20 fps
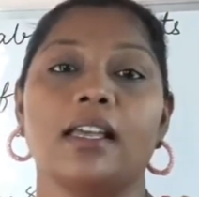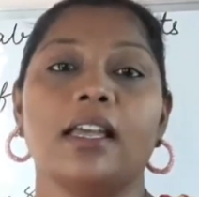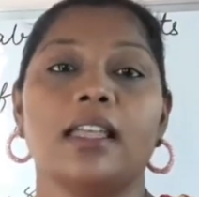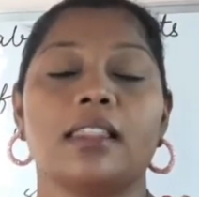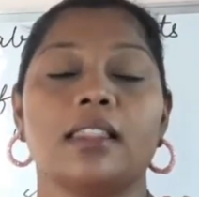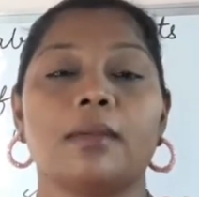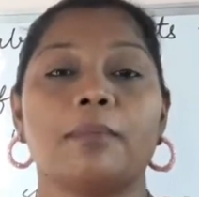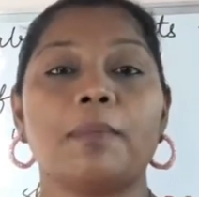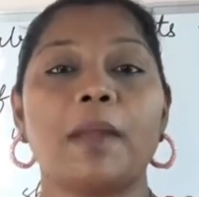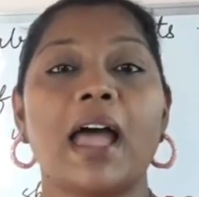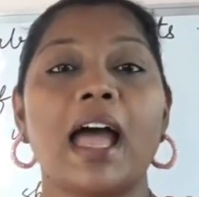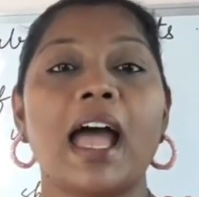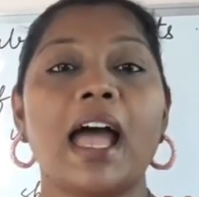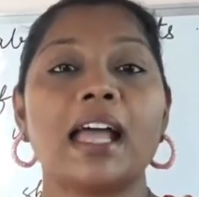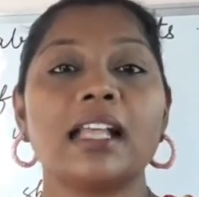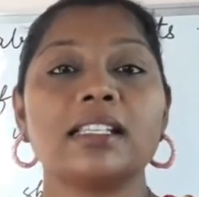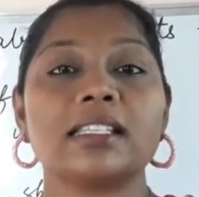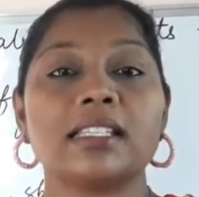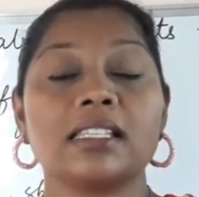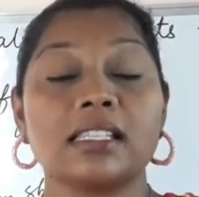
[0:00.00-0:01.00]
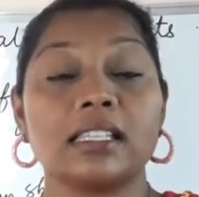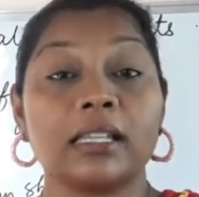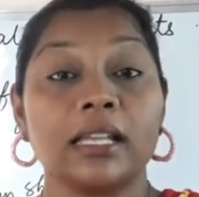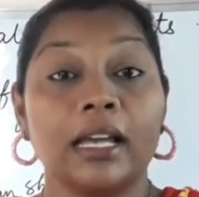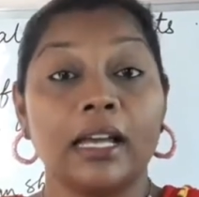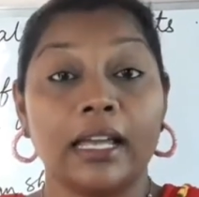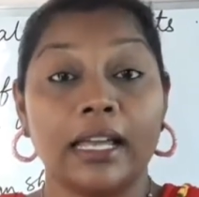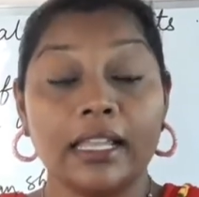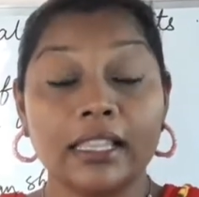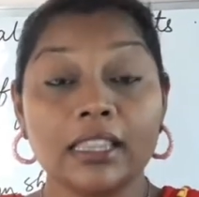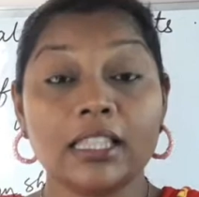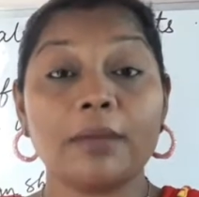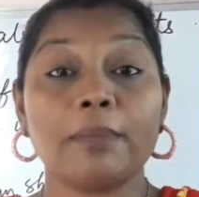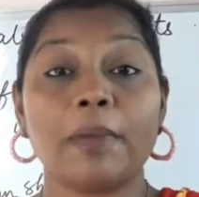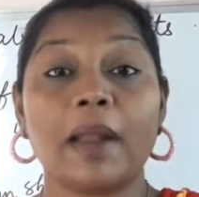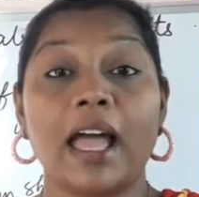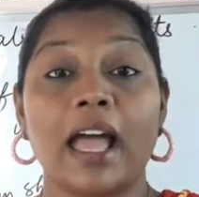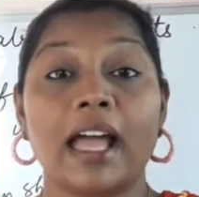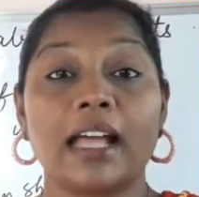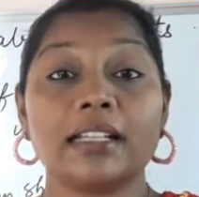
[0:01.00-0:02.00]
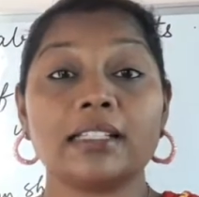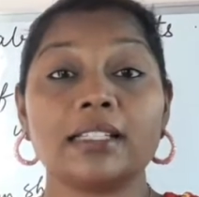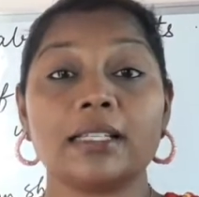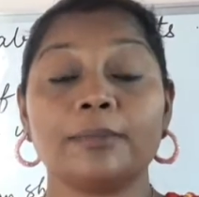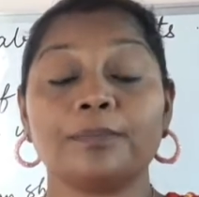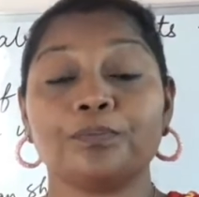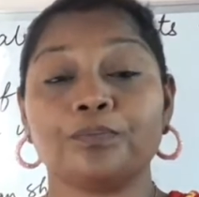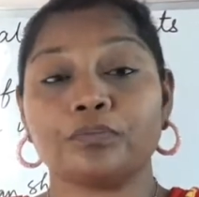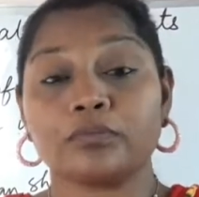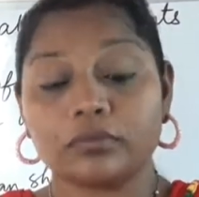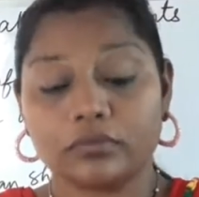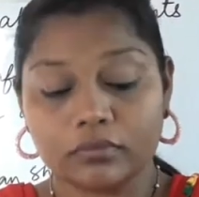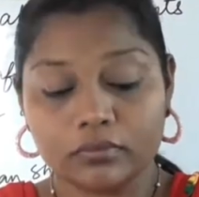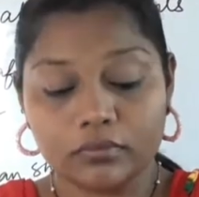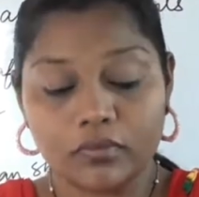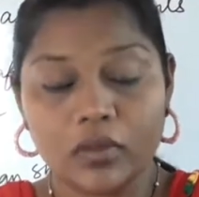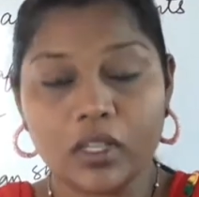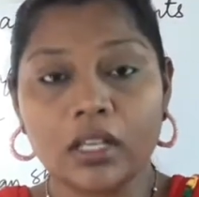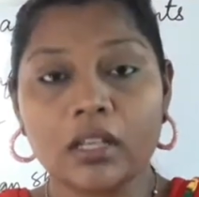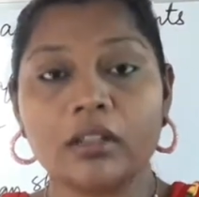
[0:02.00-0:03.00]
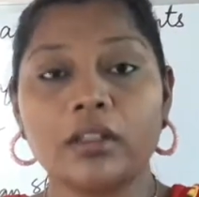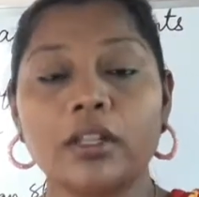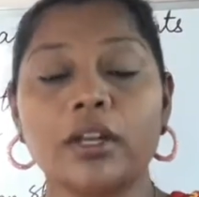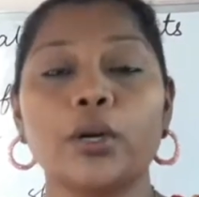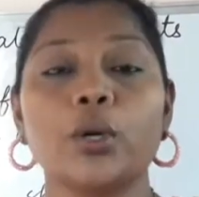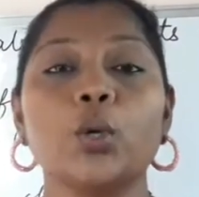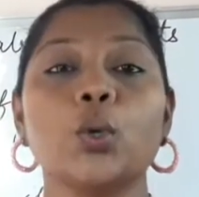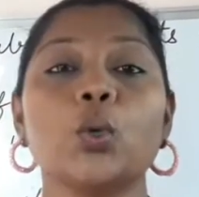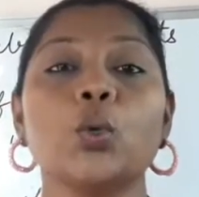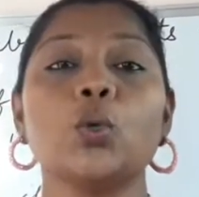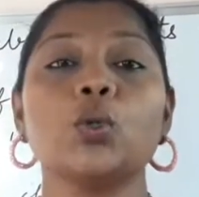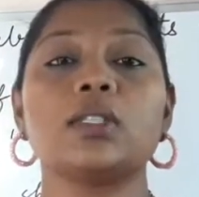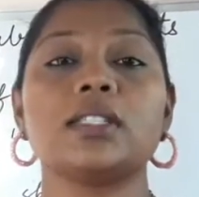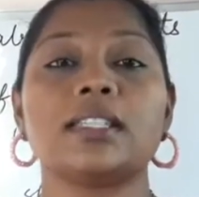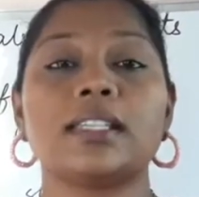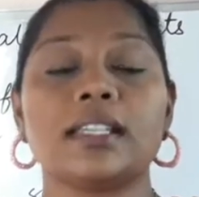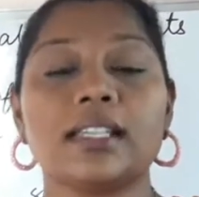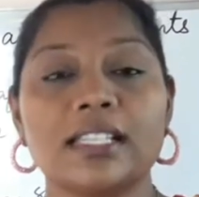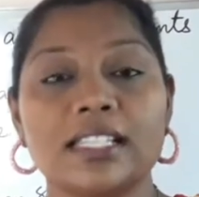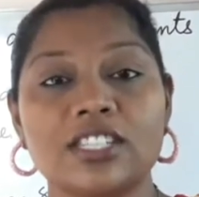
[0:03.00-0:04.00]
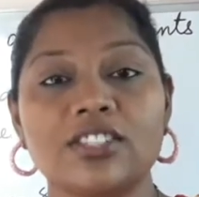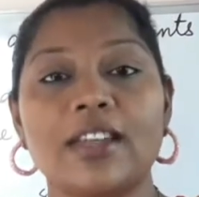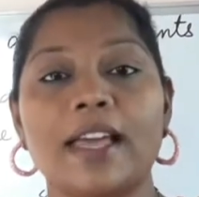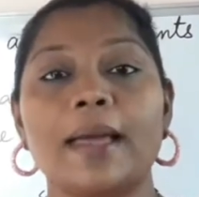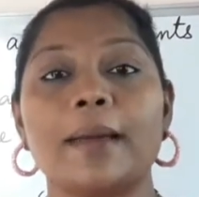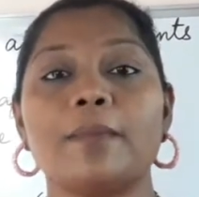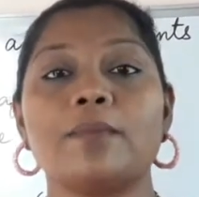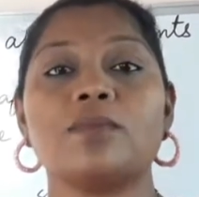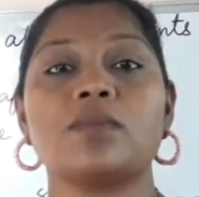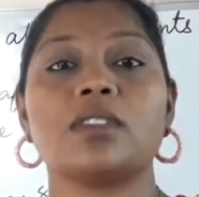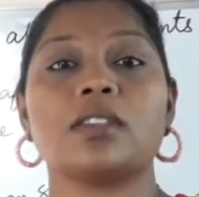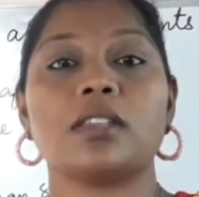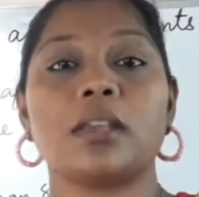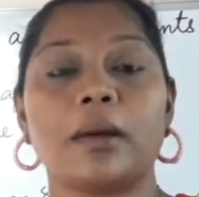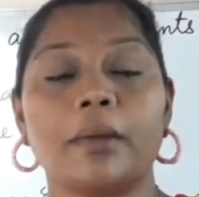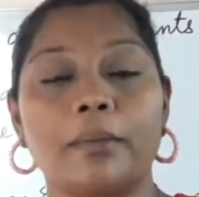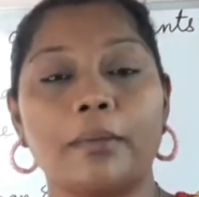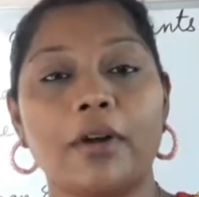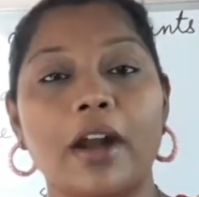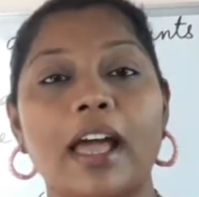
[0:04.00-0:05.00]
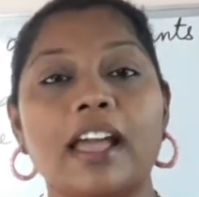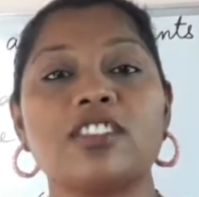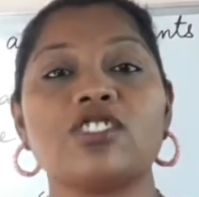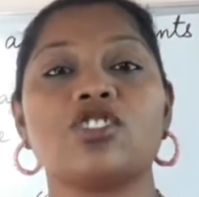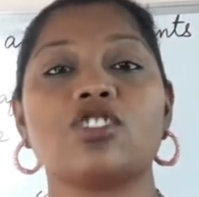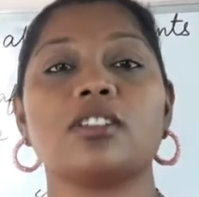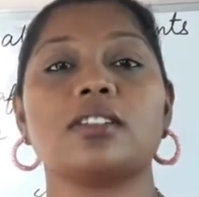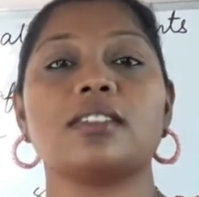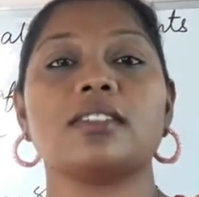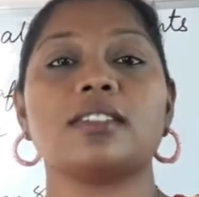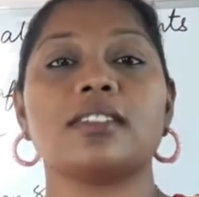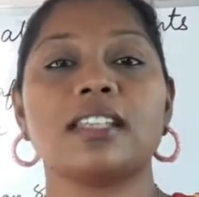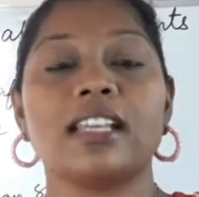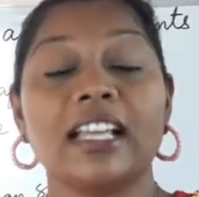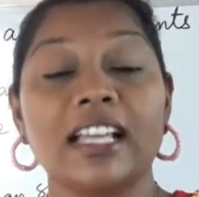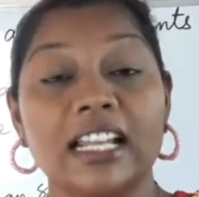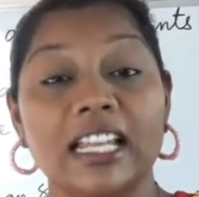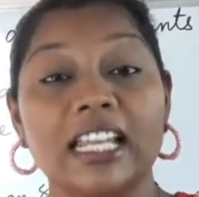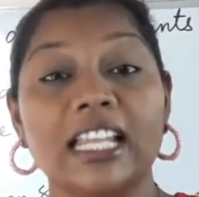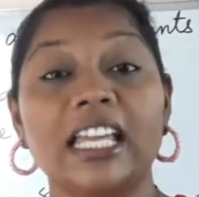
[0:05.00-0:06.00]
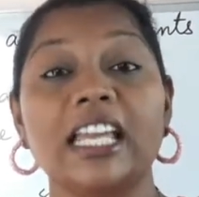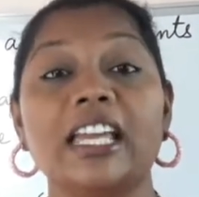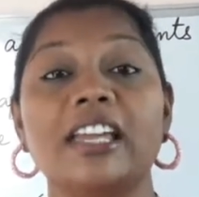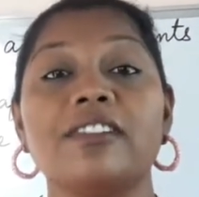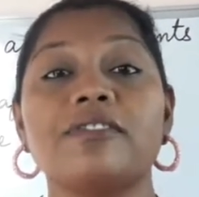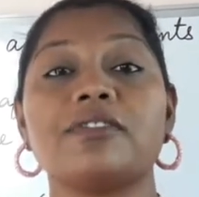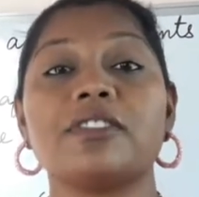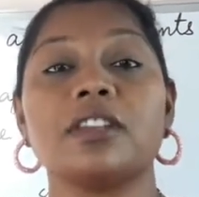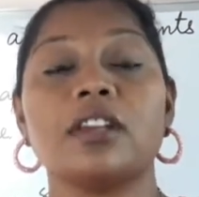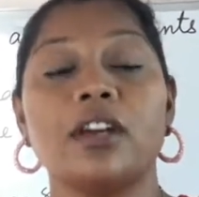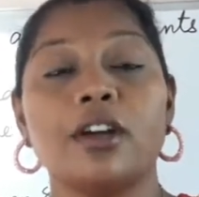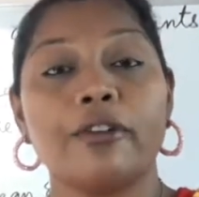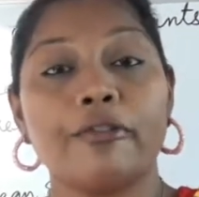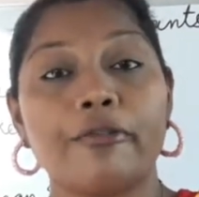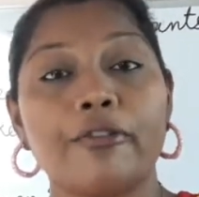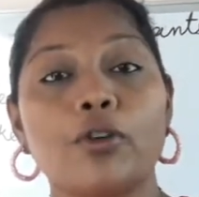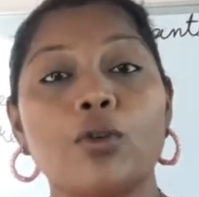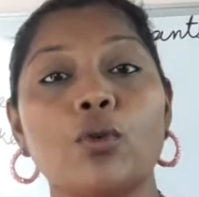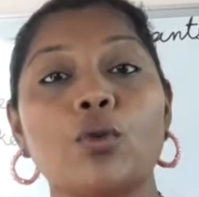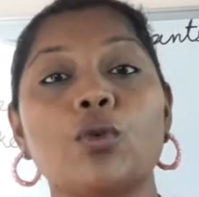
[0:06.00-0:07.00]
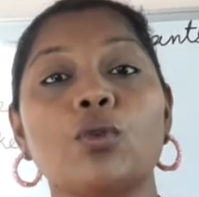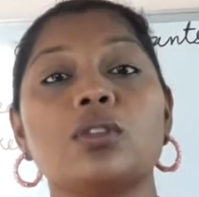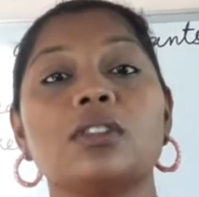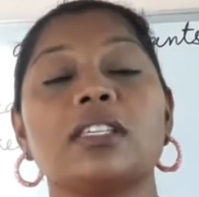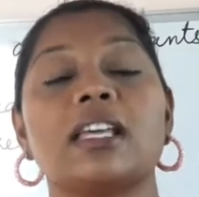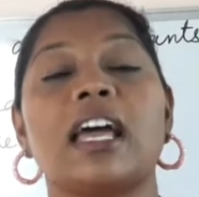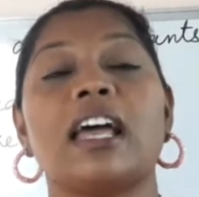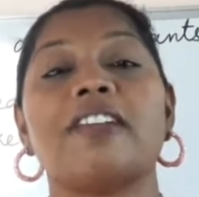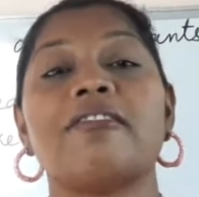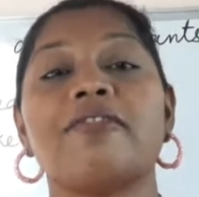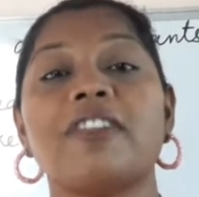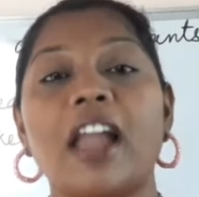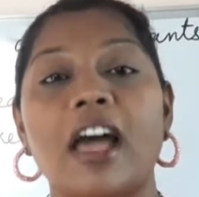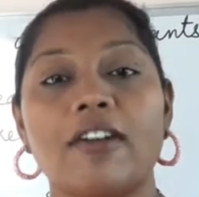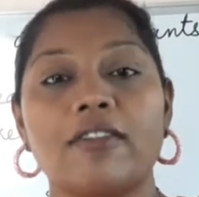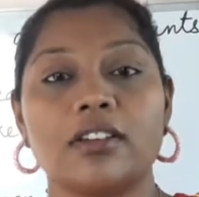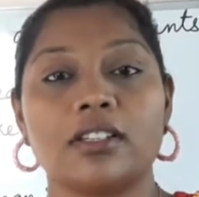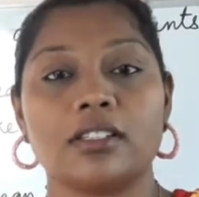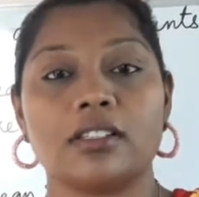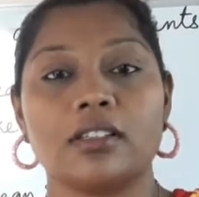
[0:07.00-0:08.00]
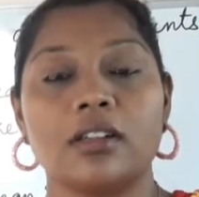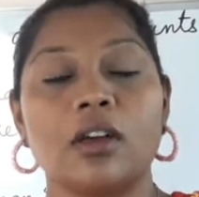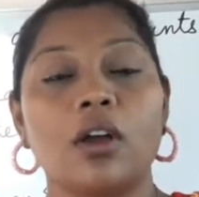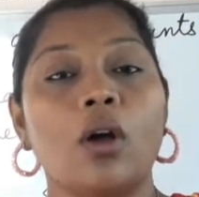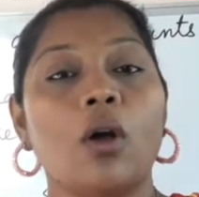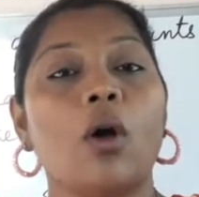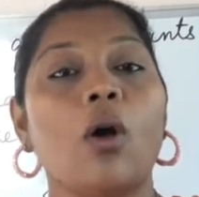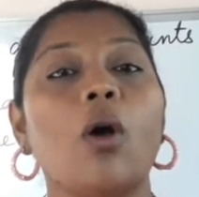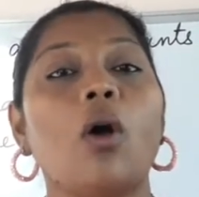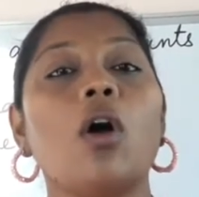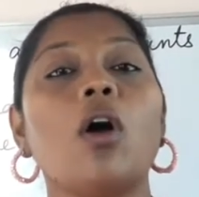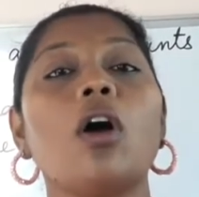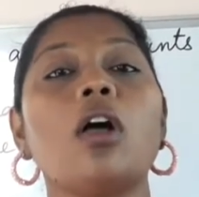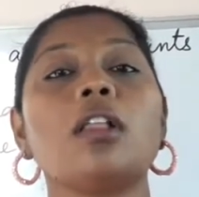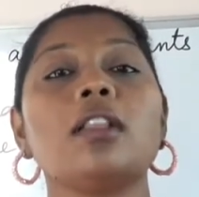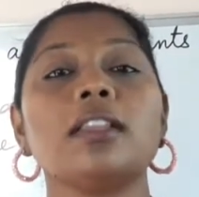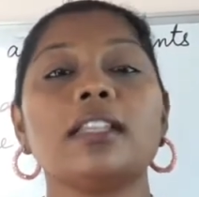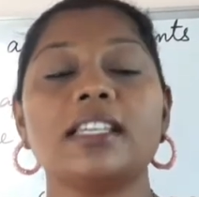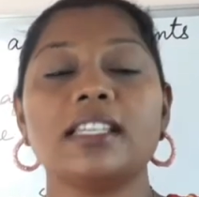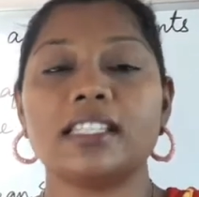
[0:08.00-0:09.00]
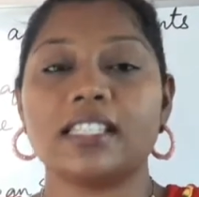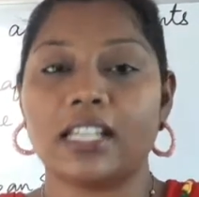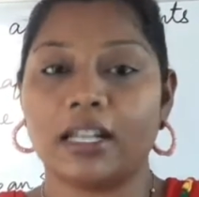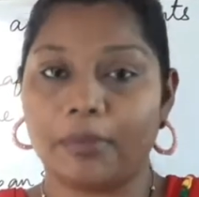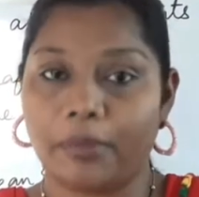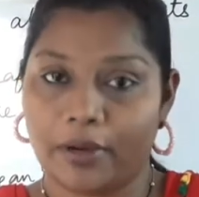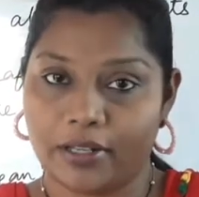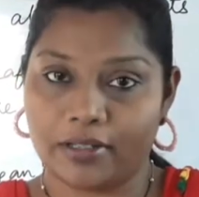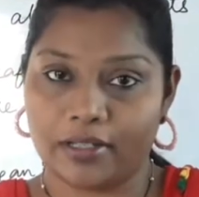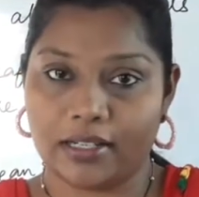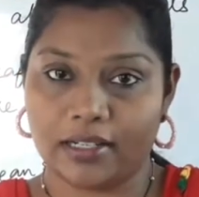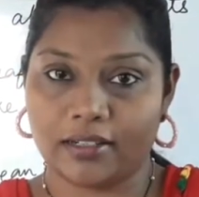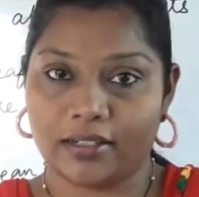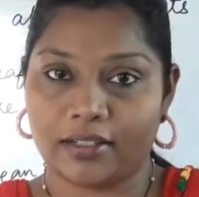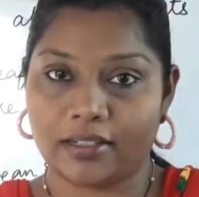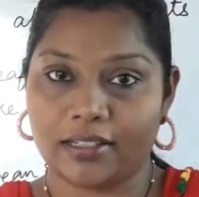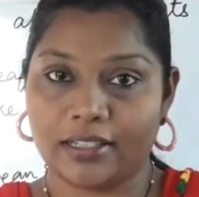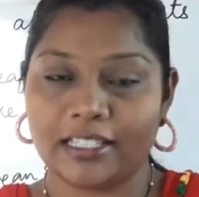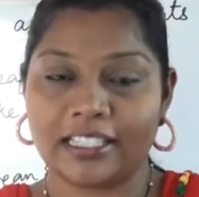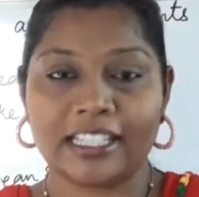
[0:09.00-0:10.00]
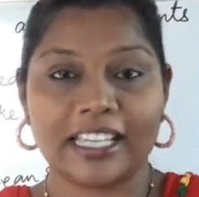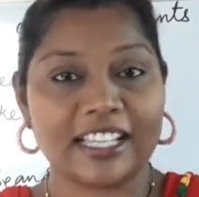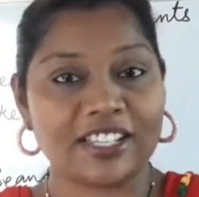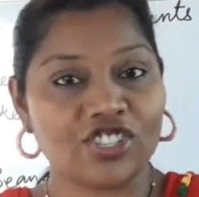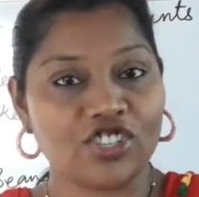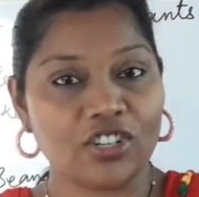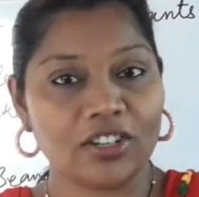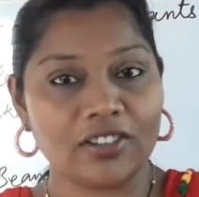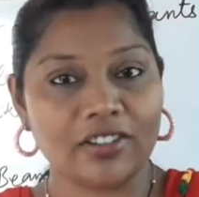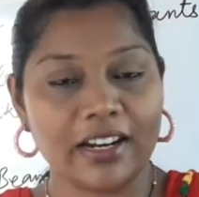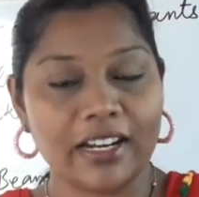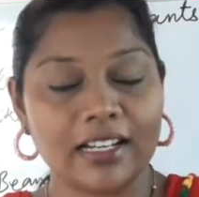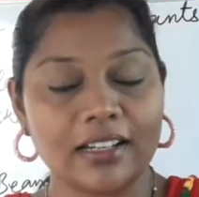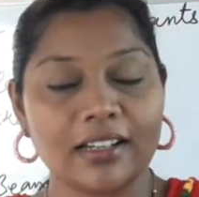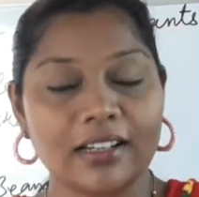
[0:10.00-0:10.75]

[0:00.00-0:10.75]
The plants, the roots, stems, branches, leaves, fruits and flowers. All these are present. Yes, children?